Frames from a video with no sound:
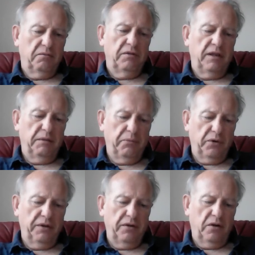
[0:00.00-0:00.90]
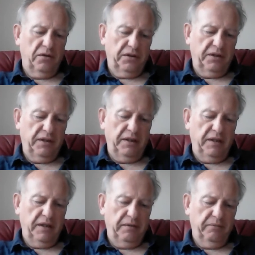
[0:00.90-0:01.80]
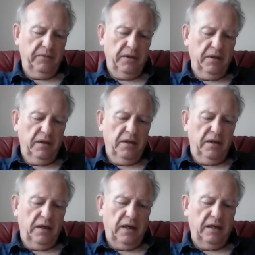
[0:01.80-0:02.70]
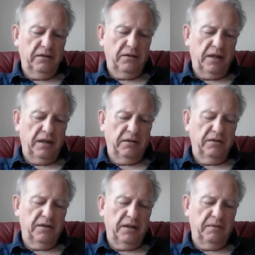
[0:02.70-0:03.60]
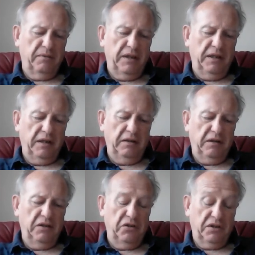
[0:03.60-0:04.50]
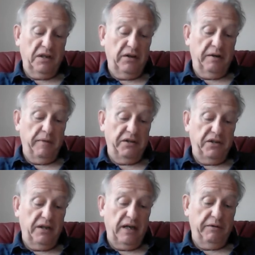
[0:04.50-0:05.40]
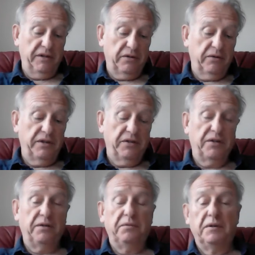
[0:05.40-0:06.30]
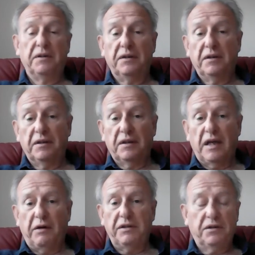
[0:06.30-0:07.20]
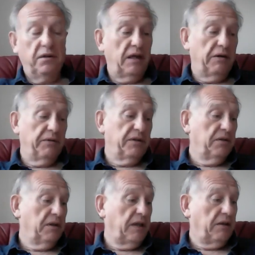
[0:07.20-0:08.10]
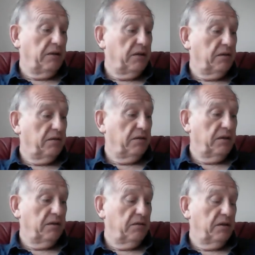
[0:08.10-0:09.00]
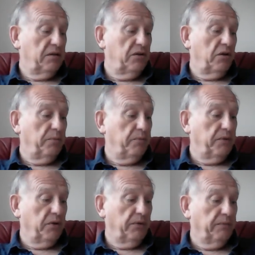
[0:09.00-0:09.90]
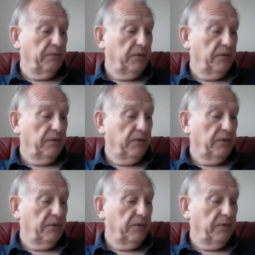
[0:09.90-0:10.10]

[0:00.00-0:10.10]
really put in the hot seat here. And he just can't imagine how he's going to how he's going to get this job done.